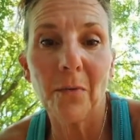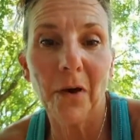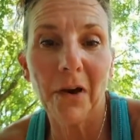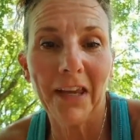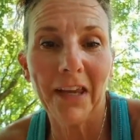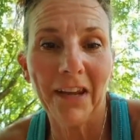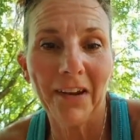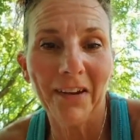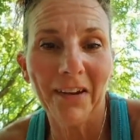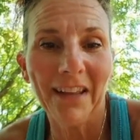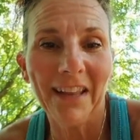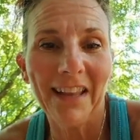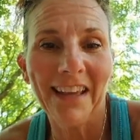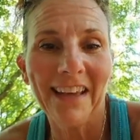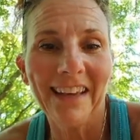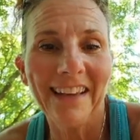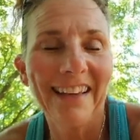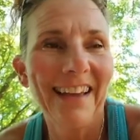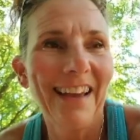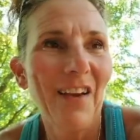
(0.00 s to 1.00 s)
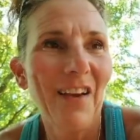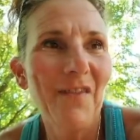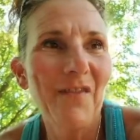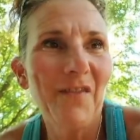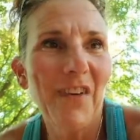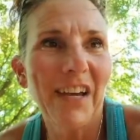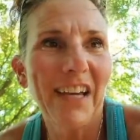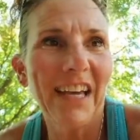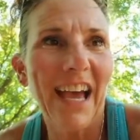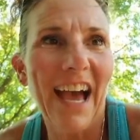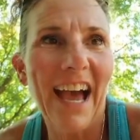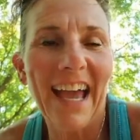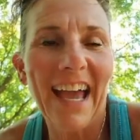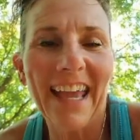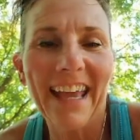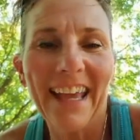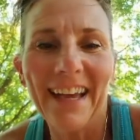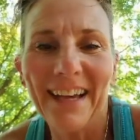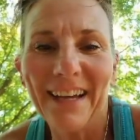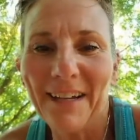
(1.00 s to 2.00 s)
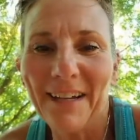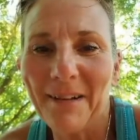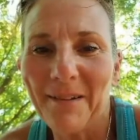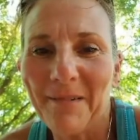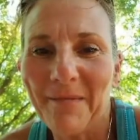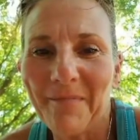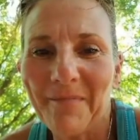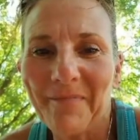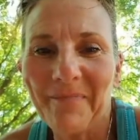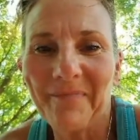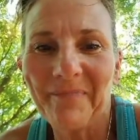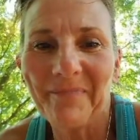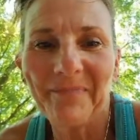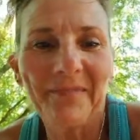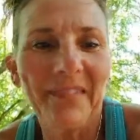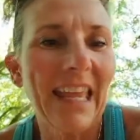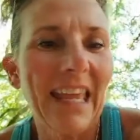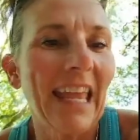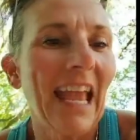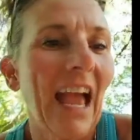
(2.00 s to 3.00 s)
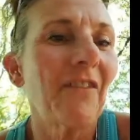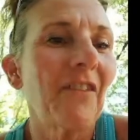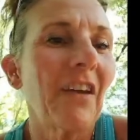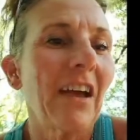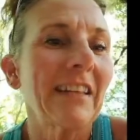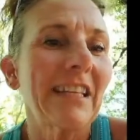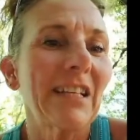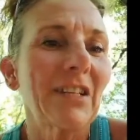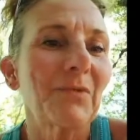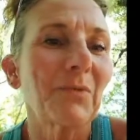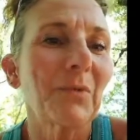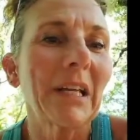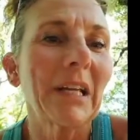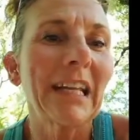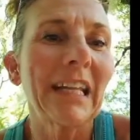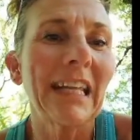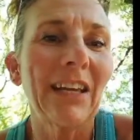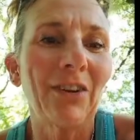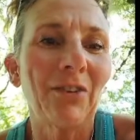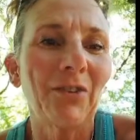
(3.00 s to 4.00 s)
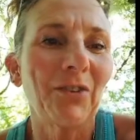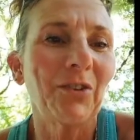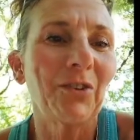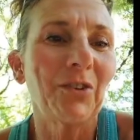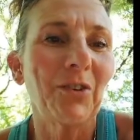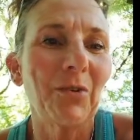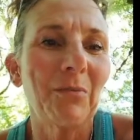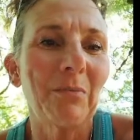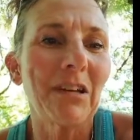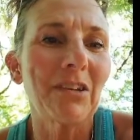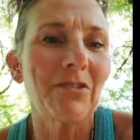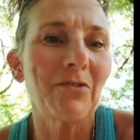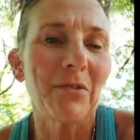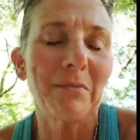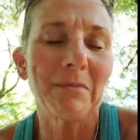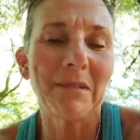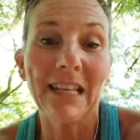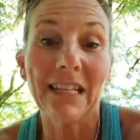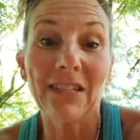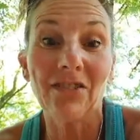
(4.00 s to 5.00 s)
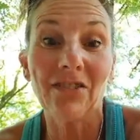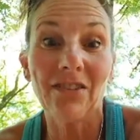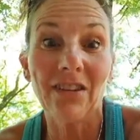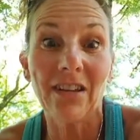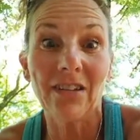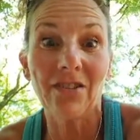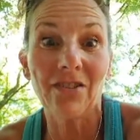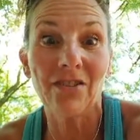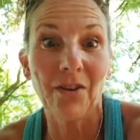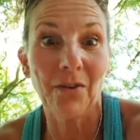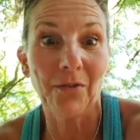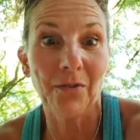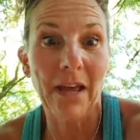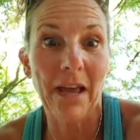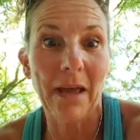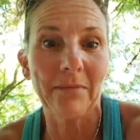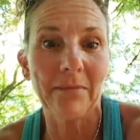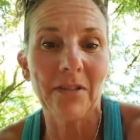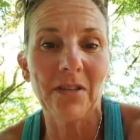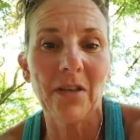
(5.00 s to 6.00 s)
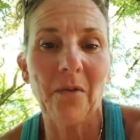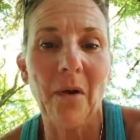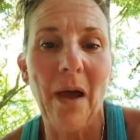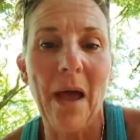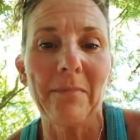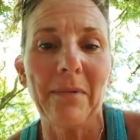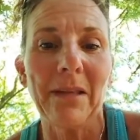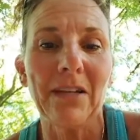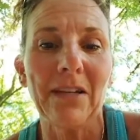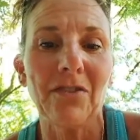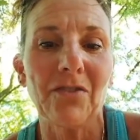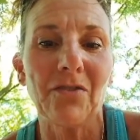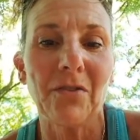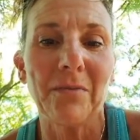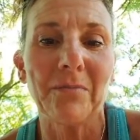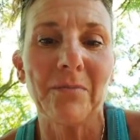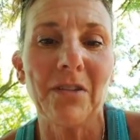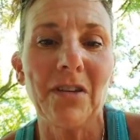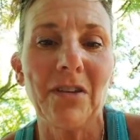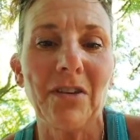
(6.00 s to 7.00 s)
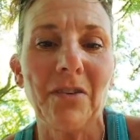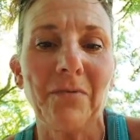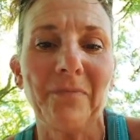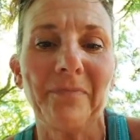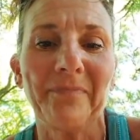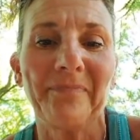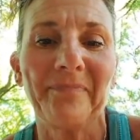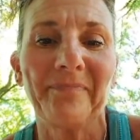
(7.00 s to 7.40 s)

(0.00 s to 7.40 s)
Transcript: working on the fungi um, thing, I found these really cool new mushrooms that just showed up. So I'm going to show them to you.